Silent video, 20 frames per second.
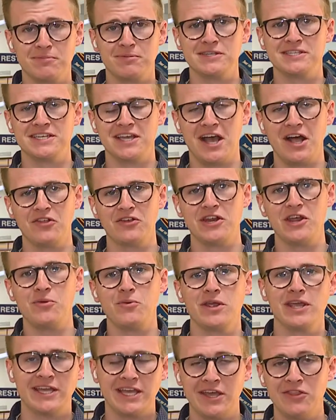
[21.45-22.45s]
a busy holiday
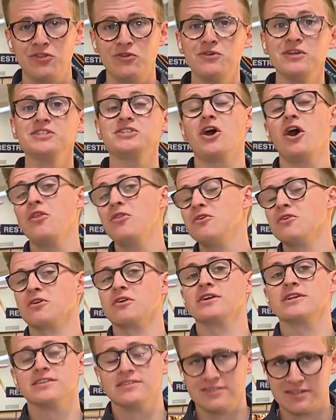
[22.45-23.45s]
weekend, there is
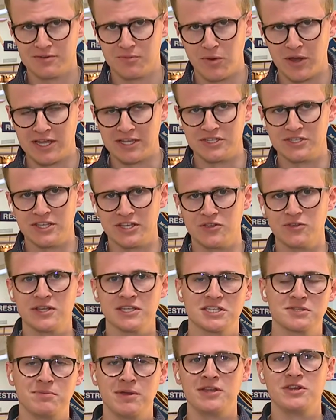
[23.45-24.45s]
other ways that you
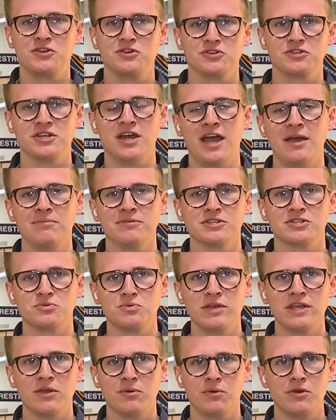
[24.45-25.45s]
can spend your time this
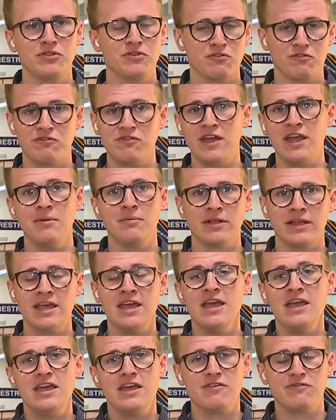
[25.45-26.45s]
weekend with your family
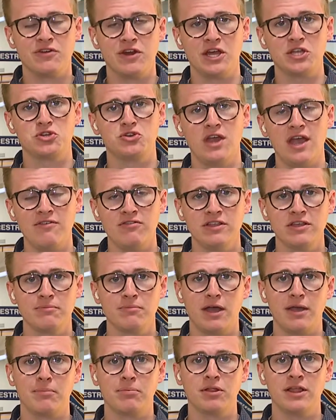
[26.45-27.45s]
if you're not traveling
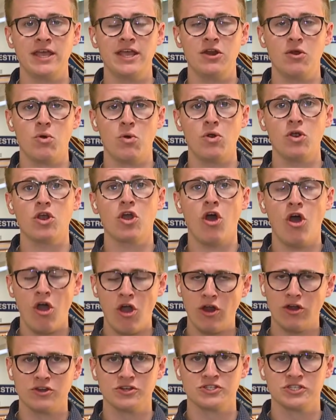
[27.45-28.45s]
by plane or
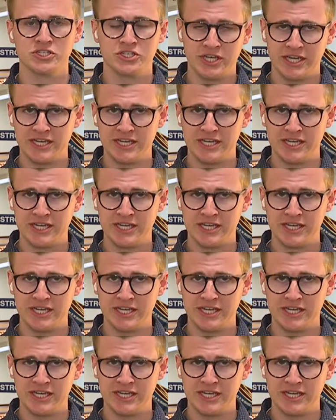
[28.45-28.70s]
car, such